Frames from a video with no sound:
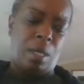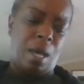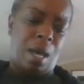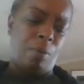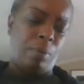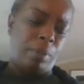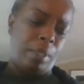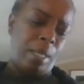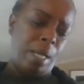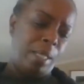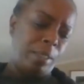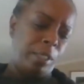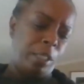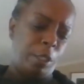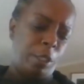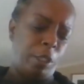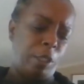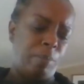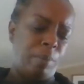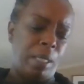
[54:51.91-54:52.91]
I will not
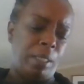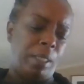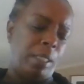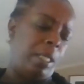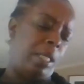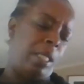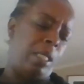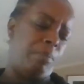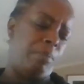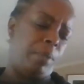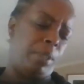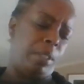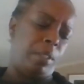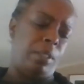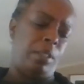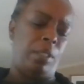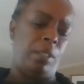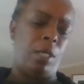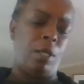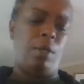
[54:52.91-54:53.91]
tell you my name, but
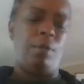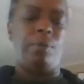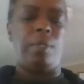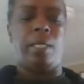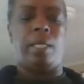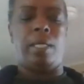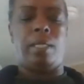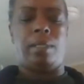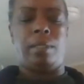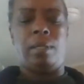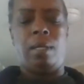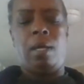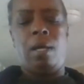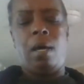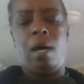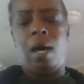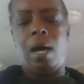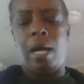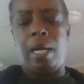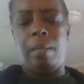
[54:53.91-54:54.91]
know that
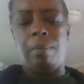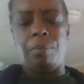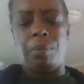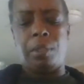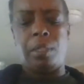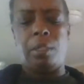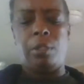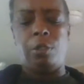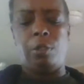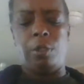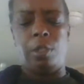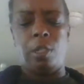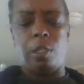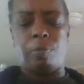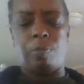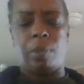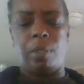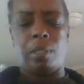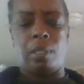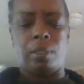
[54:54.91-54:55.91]
I am sending you this
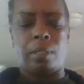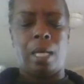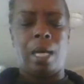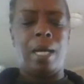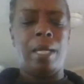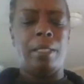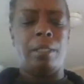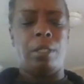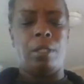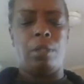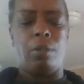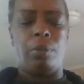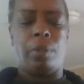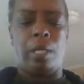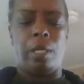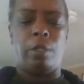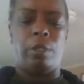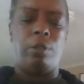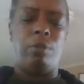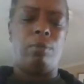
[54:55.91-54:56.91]
because I know
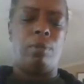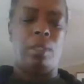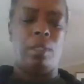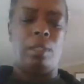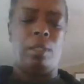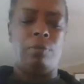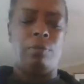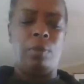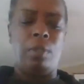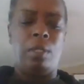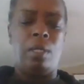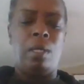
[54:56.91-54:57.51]
that you love